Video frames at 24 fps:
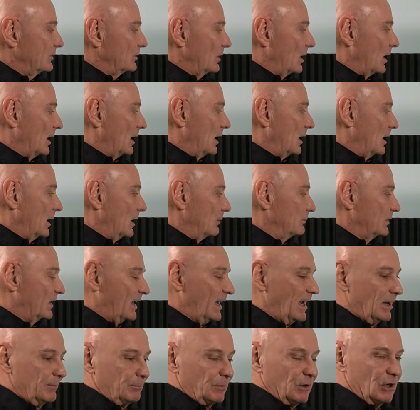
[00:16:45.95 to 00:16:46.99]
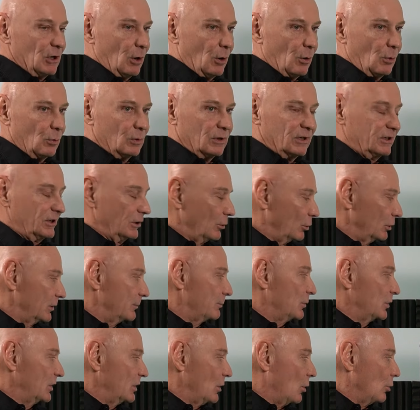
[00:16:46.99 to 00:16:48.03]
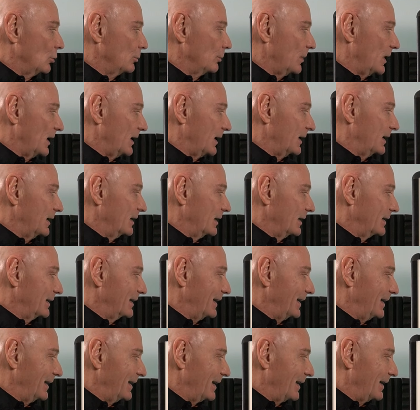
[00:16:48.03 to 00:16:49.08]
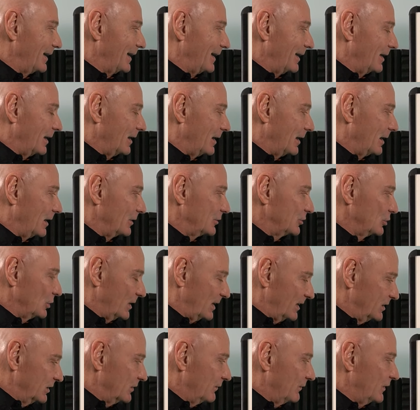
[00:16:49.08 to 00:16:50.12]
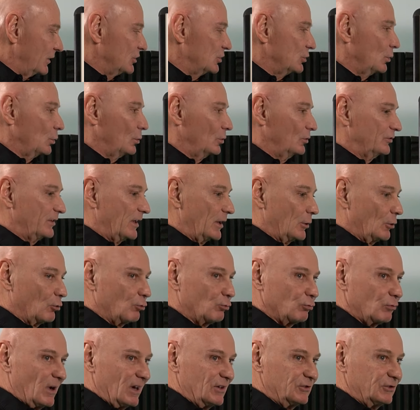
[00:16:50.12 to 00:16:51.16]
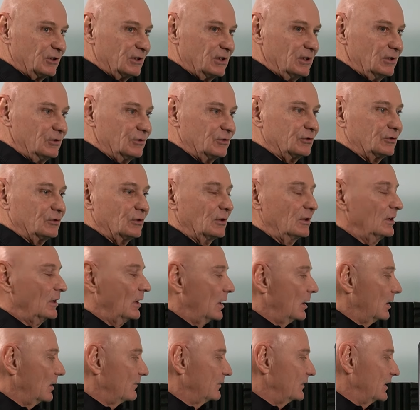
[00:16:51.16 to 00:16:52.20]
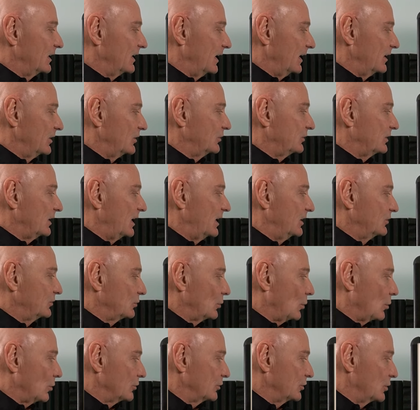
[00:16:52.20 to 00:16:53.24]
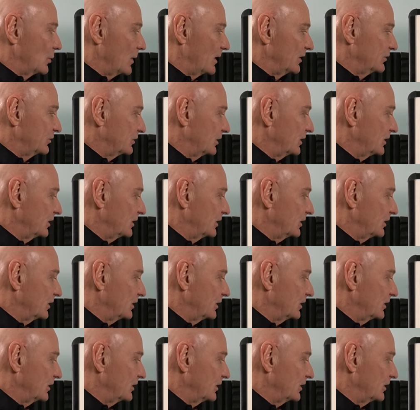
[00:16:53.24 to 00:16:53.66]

Uh, it can't be owned. It can only be owned by uh, individuals that are residents of the United States or U.S.